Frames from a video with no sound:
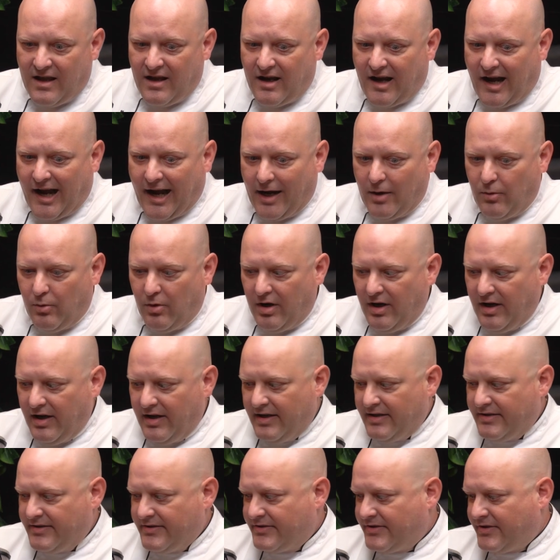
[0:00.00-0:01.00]

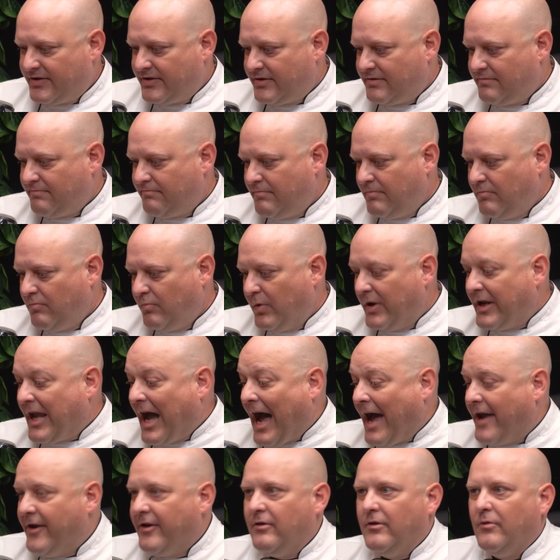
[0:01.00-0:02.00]
we
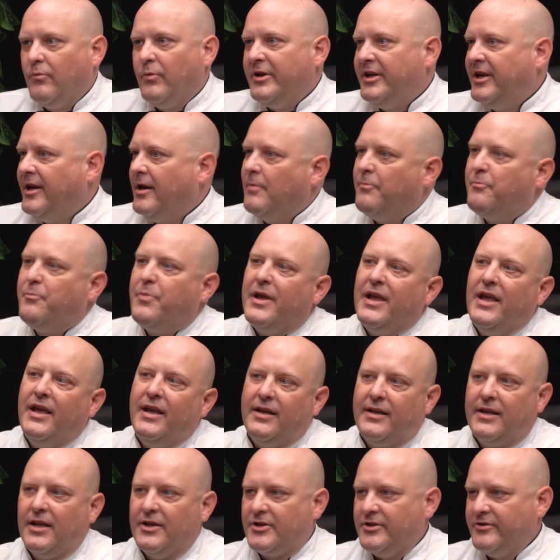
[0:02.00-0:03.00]
did a
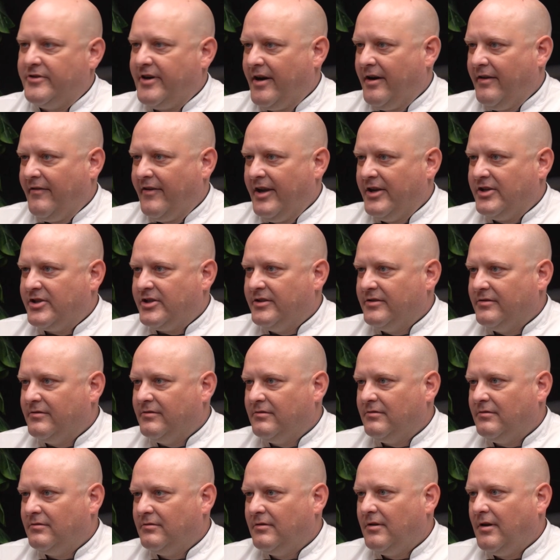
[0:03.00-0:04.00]
big kitchen renovation
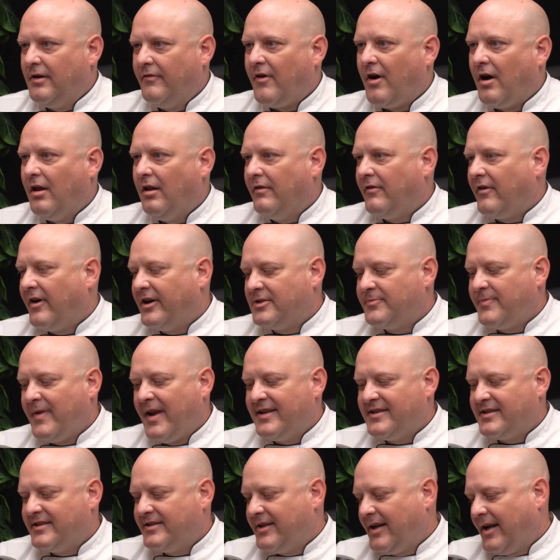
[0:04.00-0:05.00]
of all of our
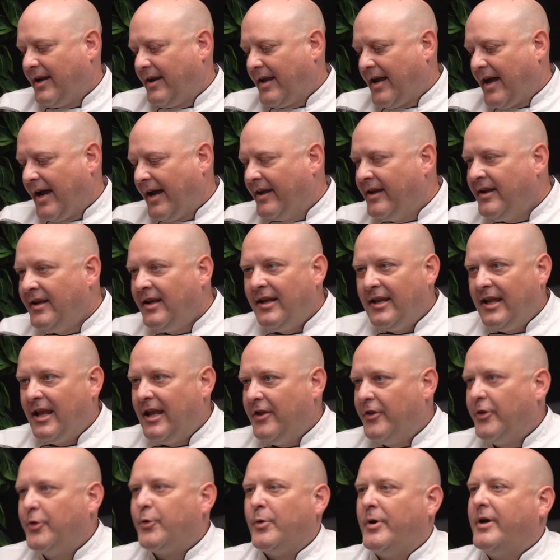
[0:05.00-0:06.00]
spaces, and I got
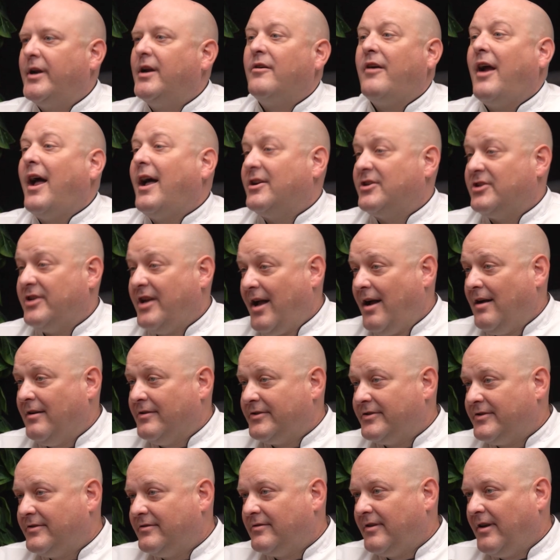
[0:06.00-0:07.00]
in 3
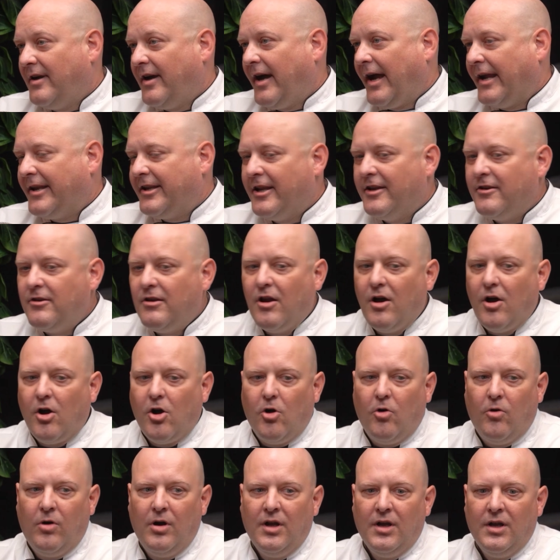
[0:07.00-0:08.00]
Rationales. I
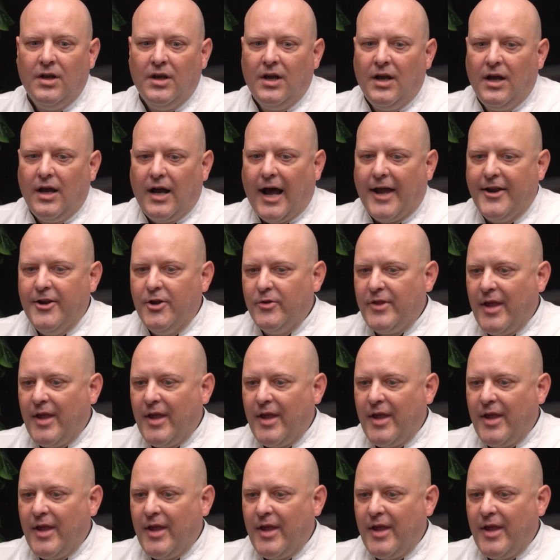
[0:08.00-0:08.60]
knew they